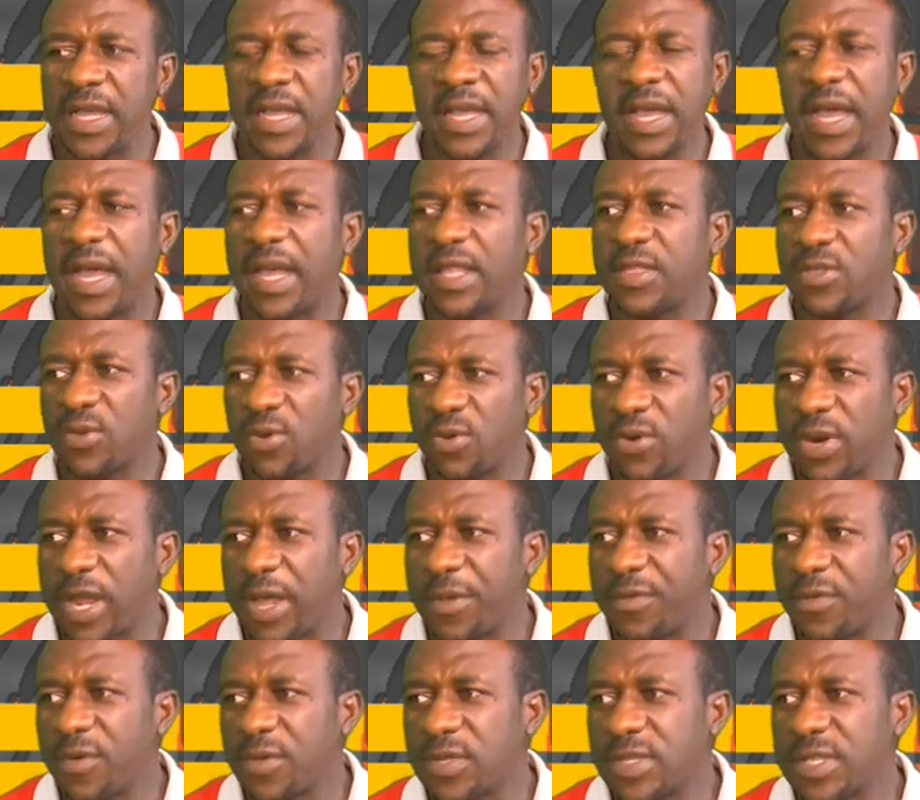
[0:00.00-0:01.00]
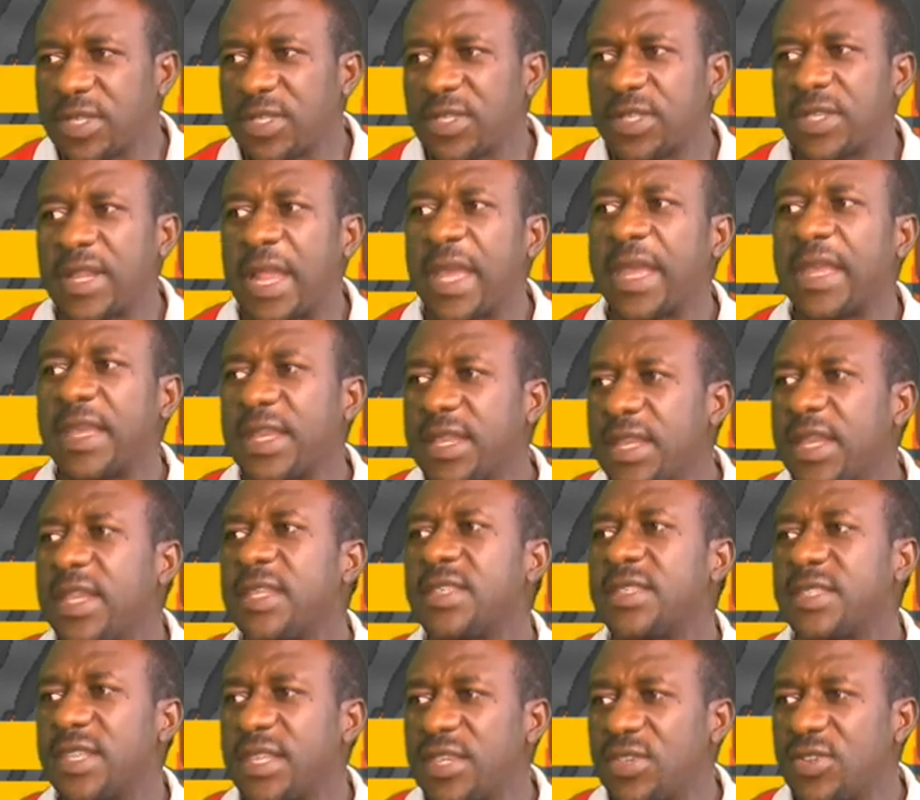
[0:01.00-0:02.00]
arthrogryposis, like in a
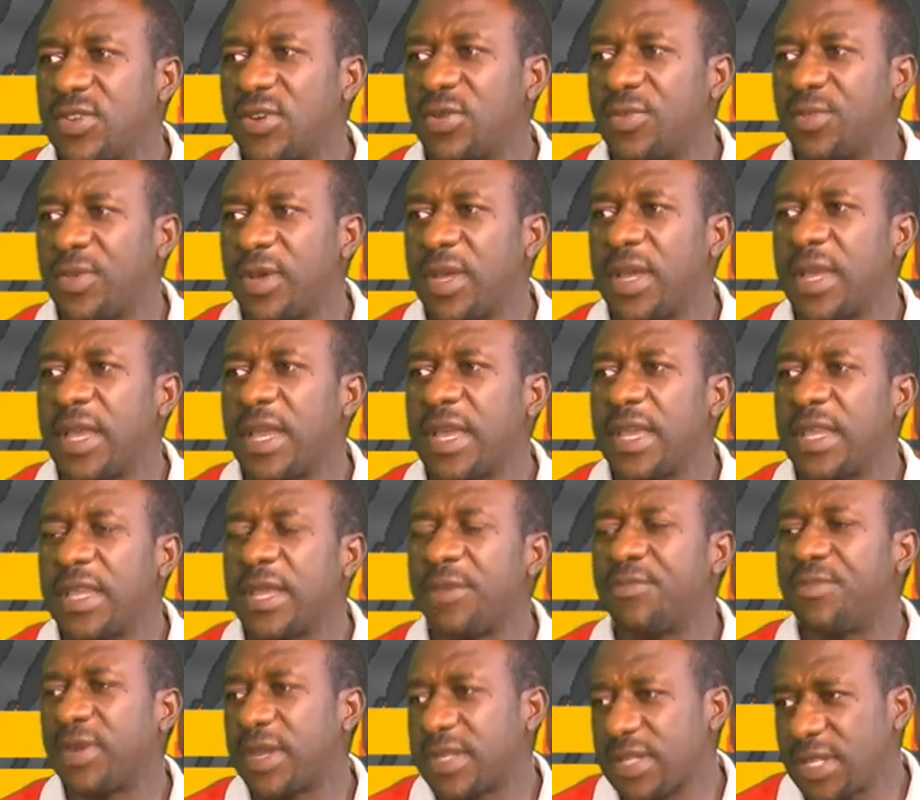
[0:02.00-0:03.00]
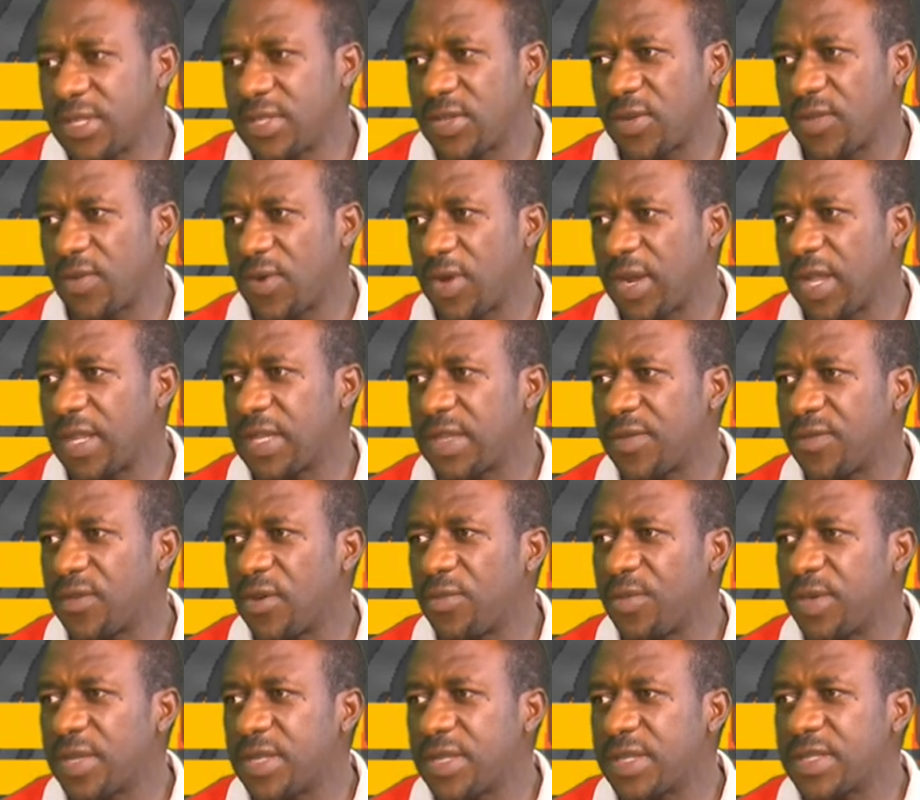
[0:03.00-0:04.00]
syndrome, in the presence of other
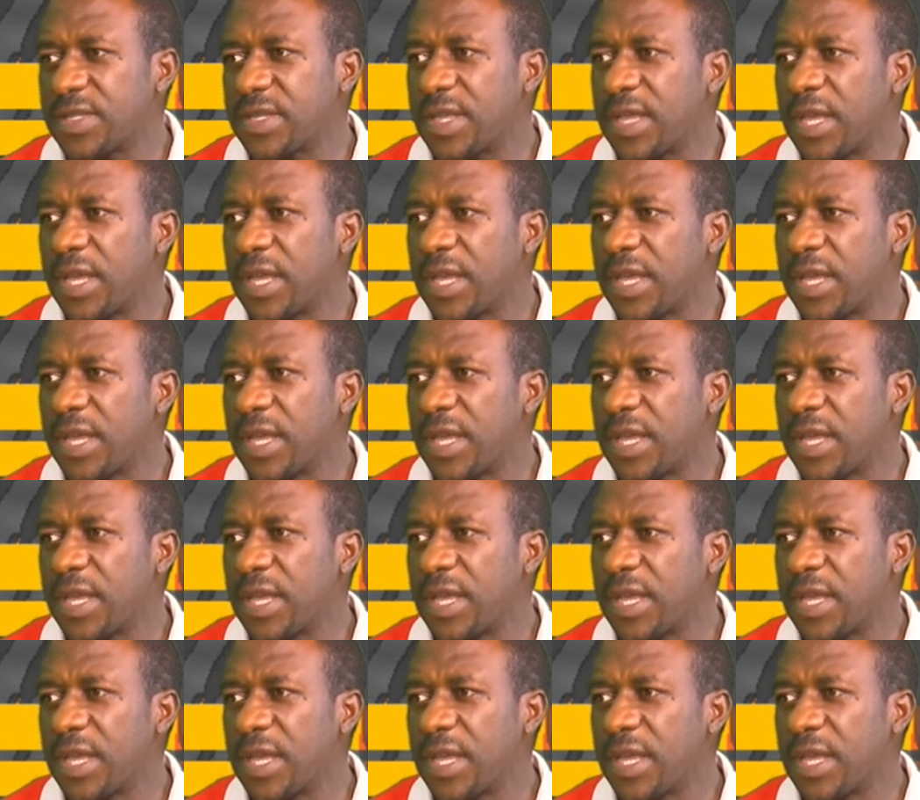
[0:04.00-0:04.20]
deformities.